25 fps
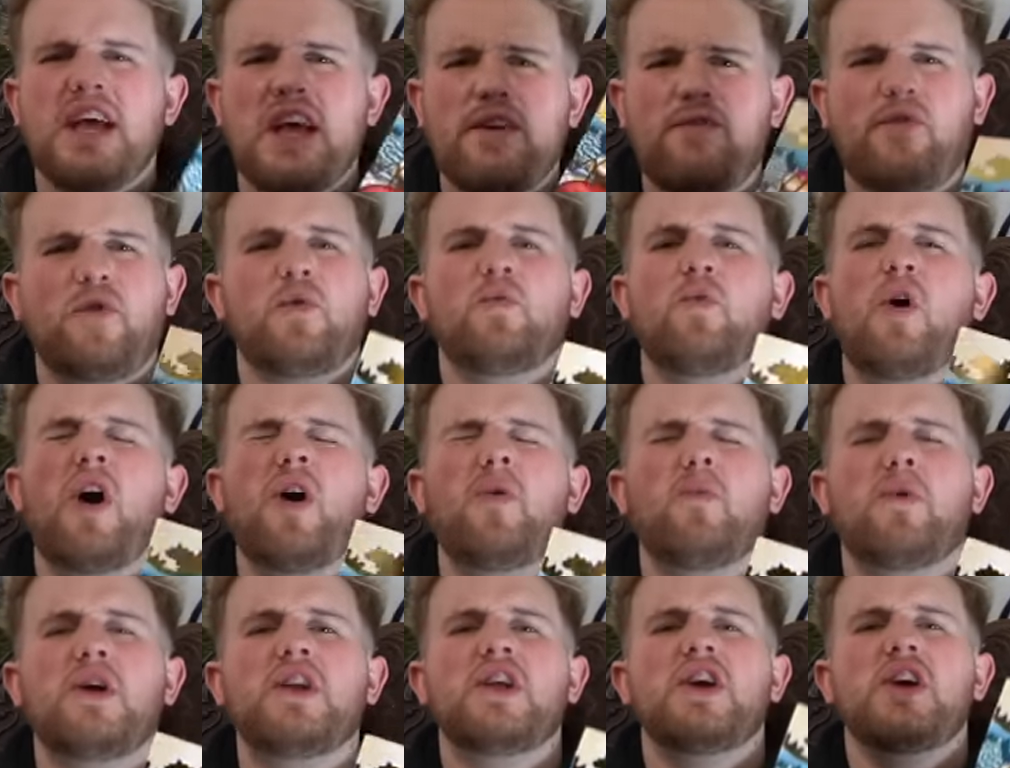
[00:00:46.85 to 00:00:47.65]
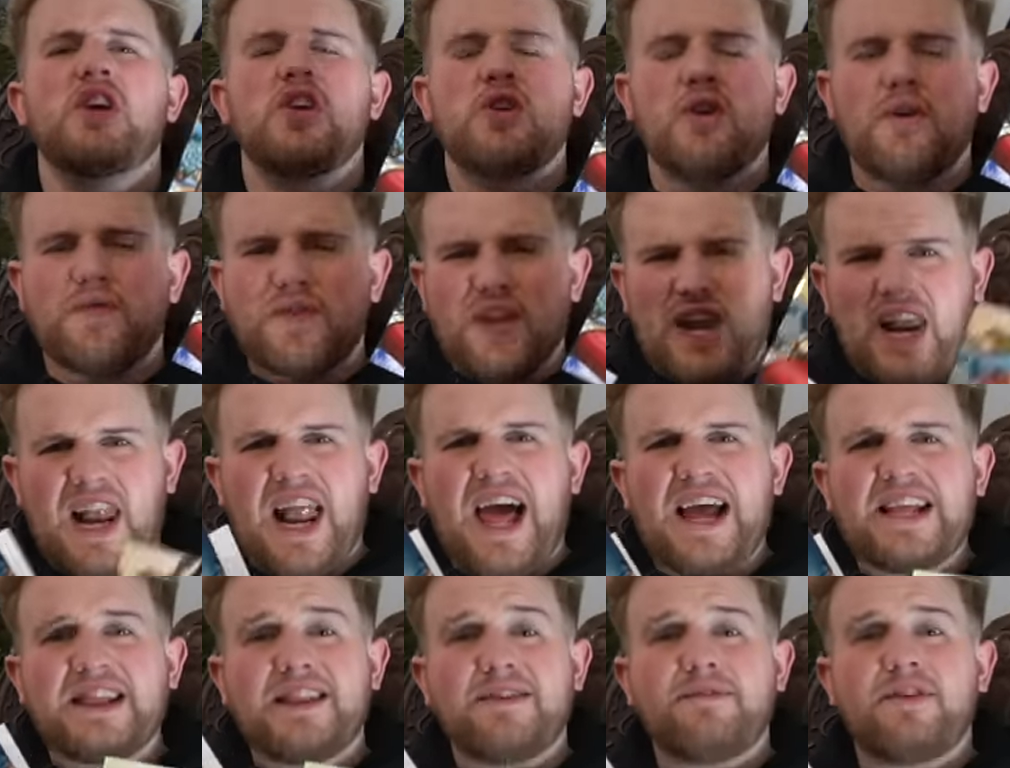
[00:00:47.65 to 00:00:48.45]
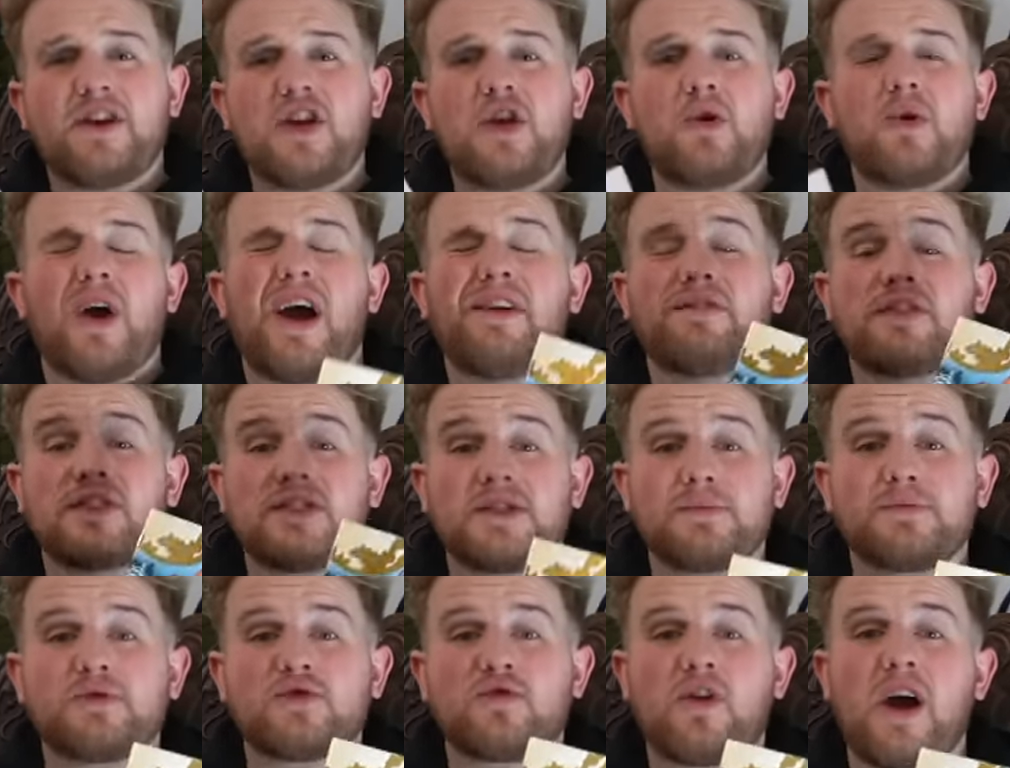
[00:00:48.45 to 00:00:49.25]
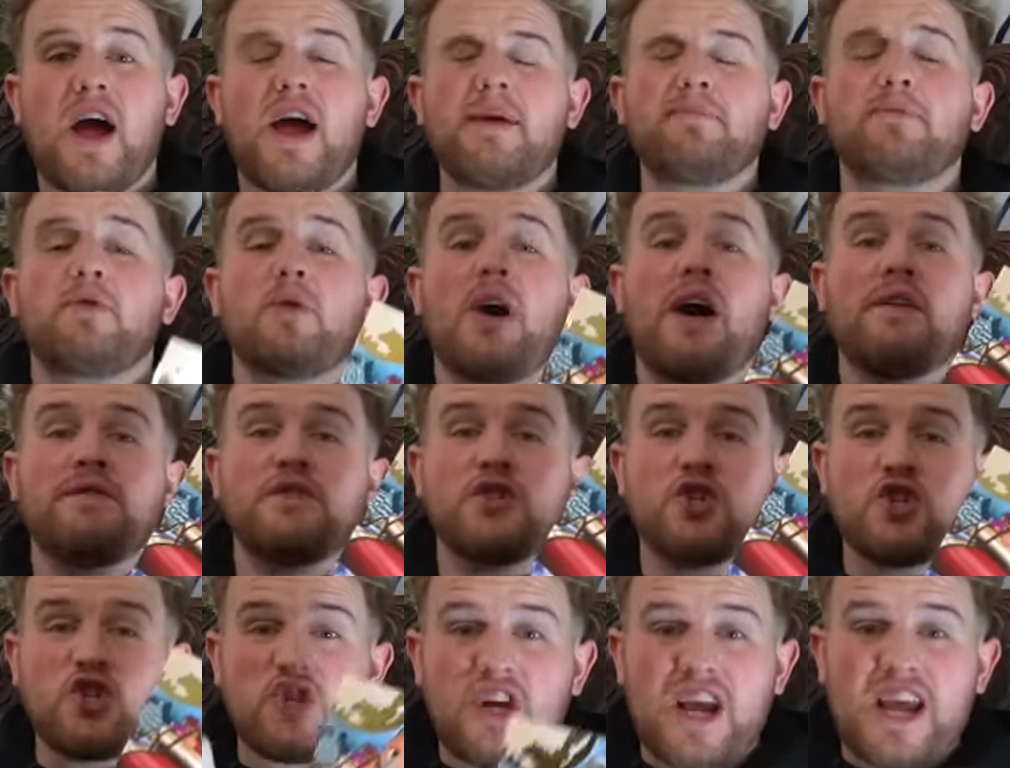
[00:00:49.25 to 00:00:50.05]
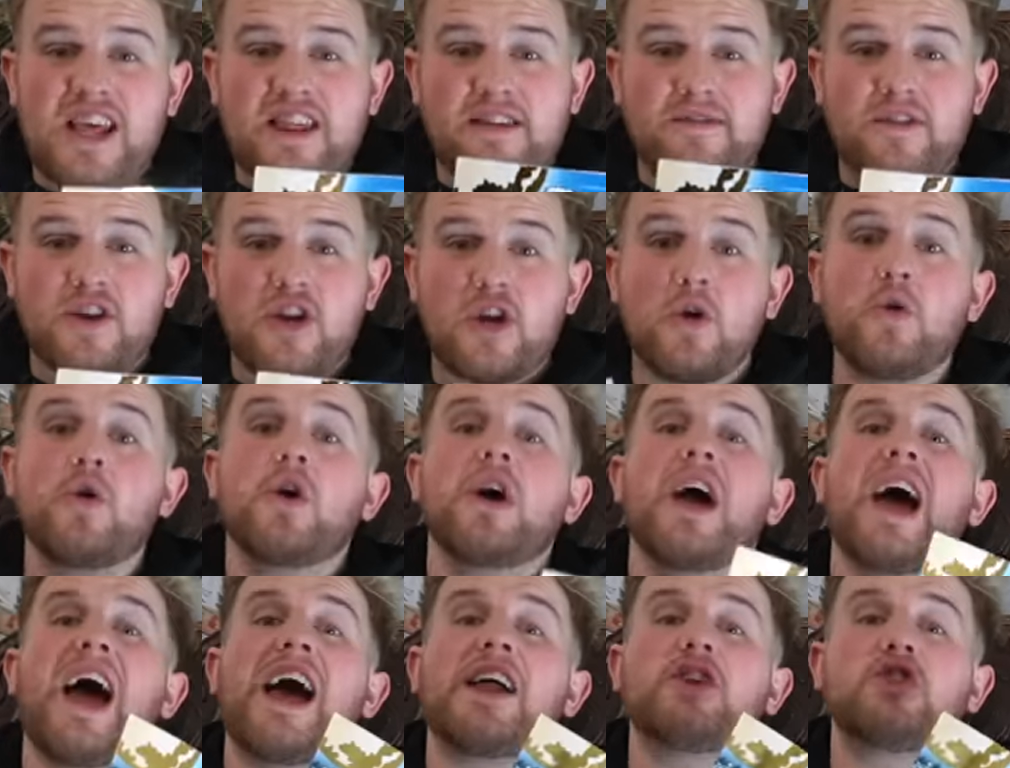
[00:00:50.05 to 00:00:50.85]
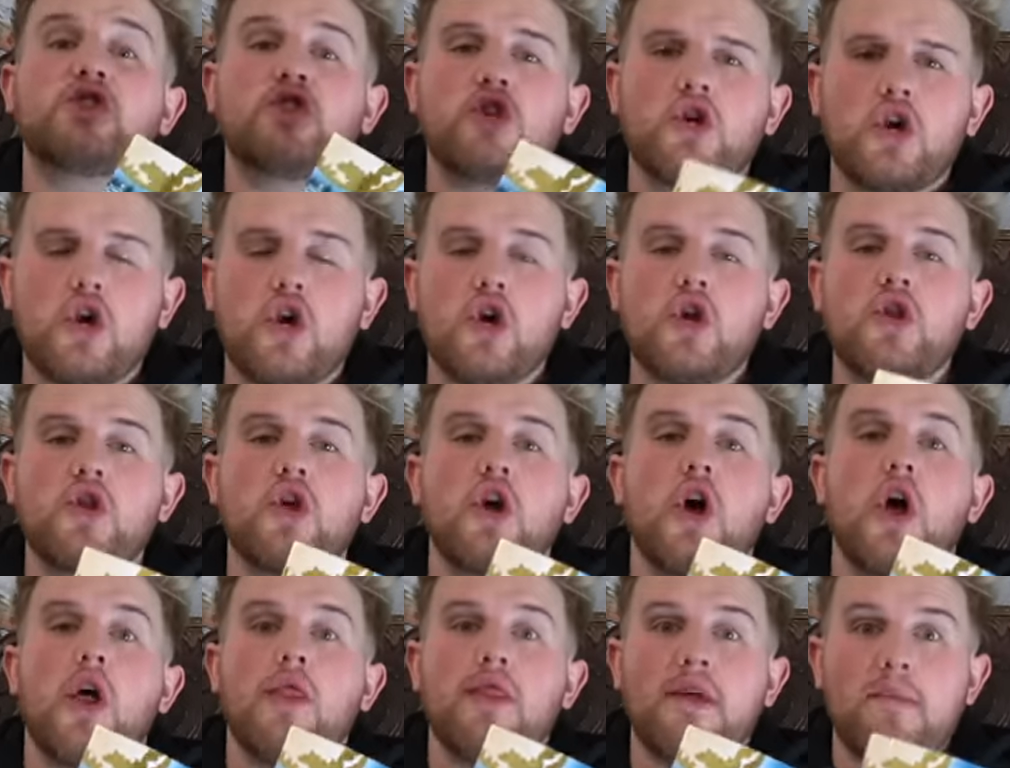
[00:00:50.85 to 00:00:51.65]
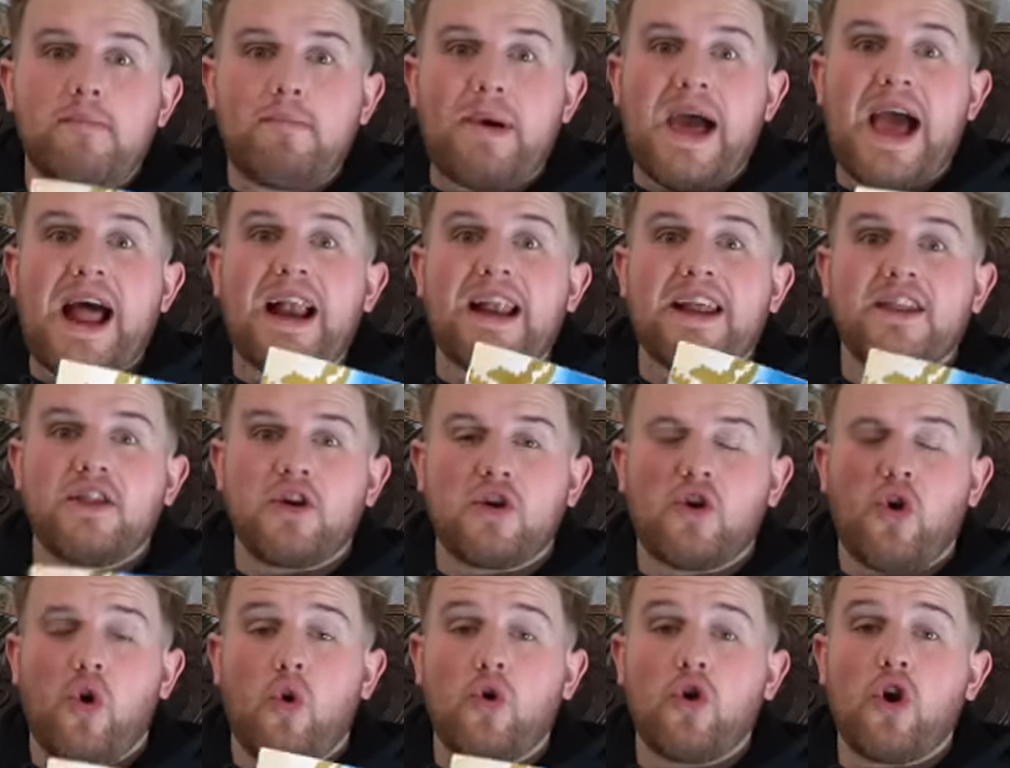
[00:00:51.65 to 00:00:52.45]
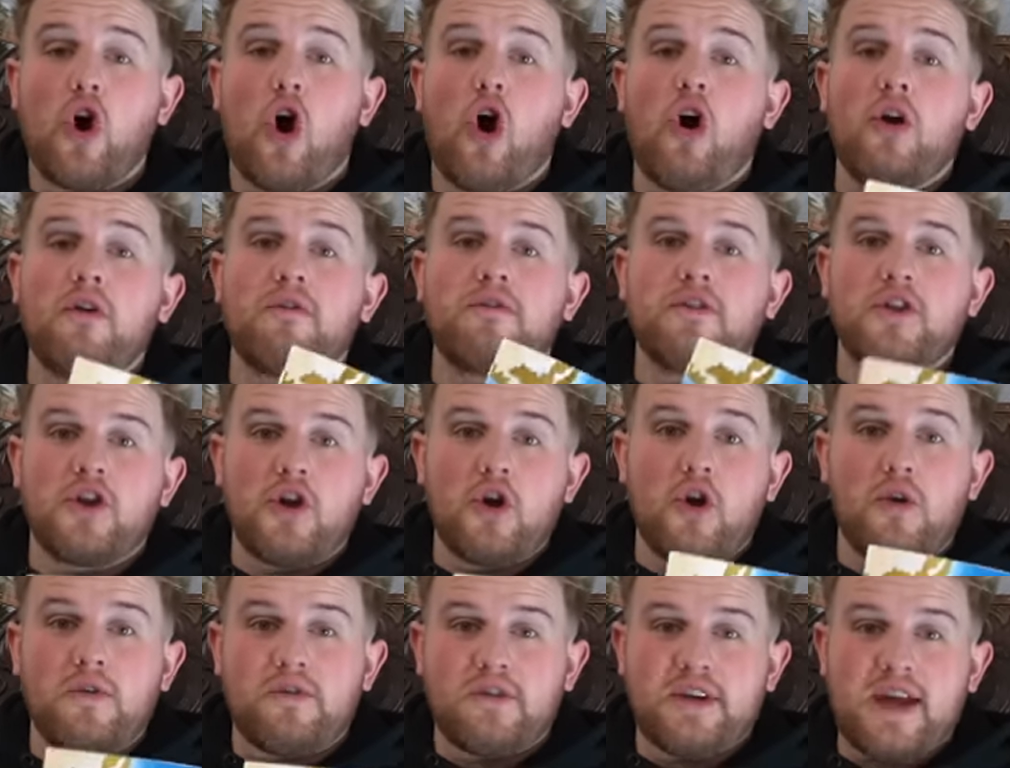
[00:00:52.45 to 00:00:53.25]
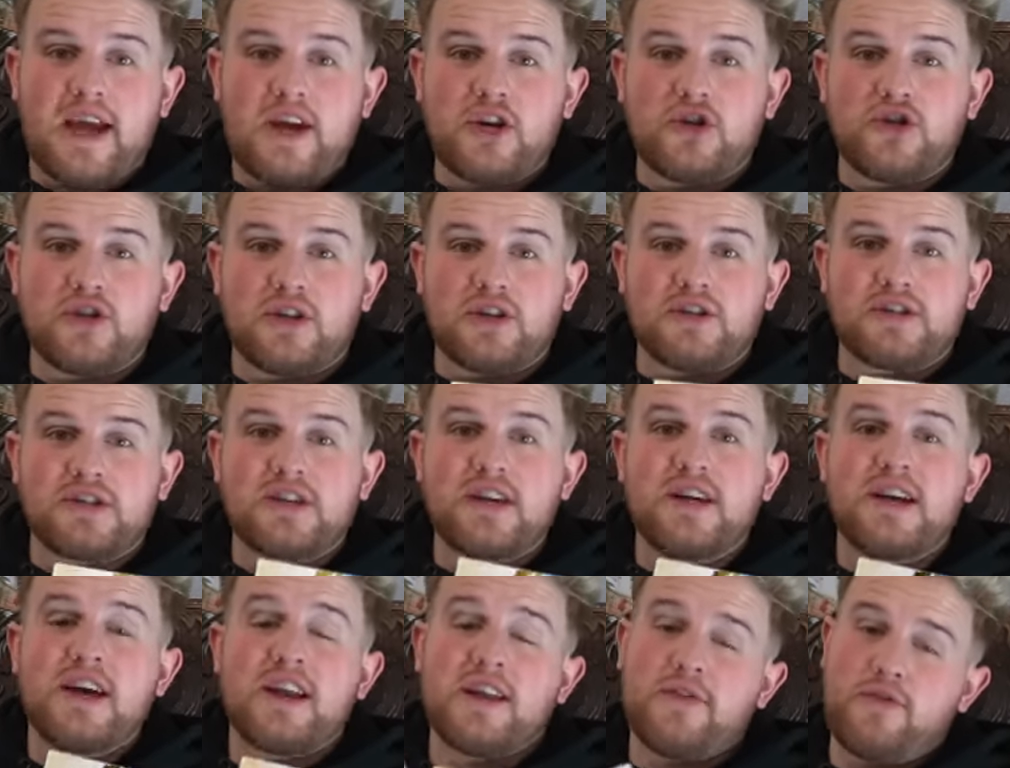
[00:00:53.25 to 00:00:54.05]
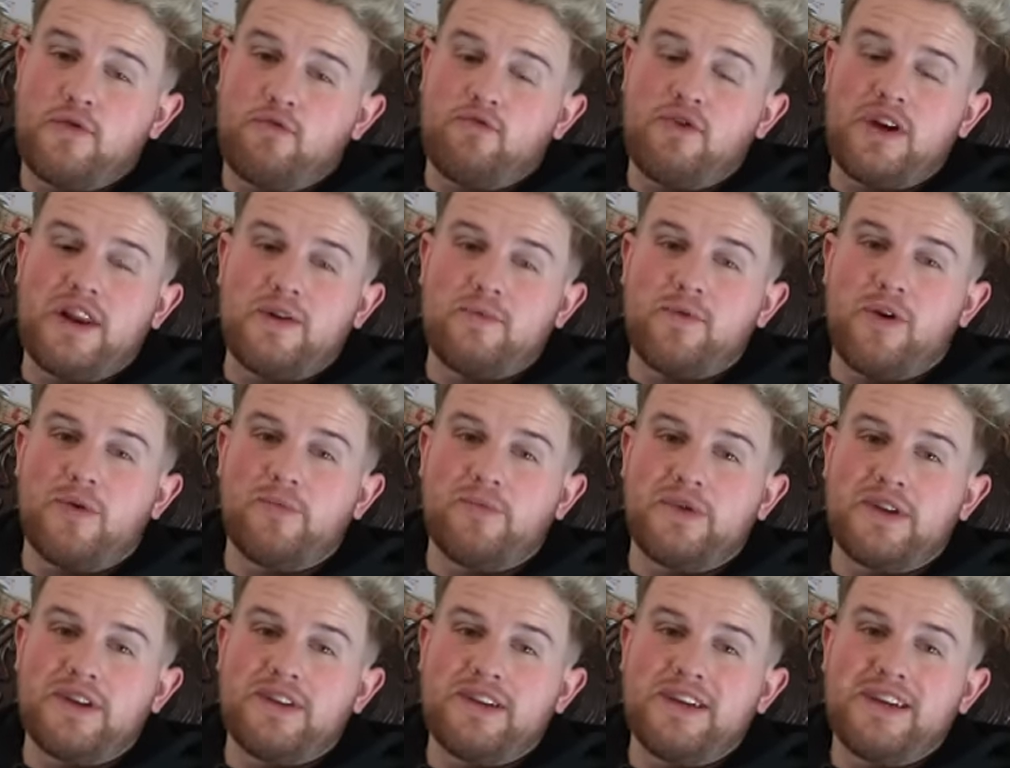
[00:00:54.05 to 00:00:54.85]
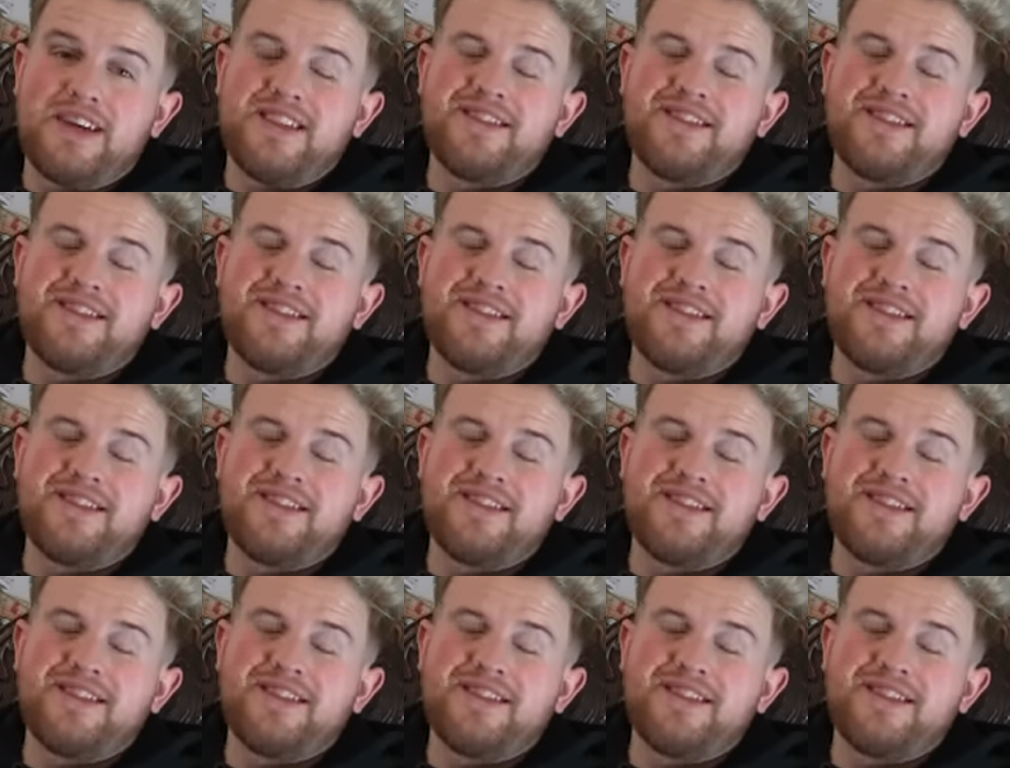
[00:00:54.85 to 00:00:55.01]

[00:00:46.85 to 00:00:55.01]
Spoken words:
If you want one, you have to like the video. You have to subscribe. You have to share the video and turn the bell in the corner on for the notifications. And if you really want one,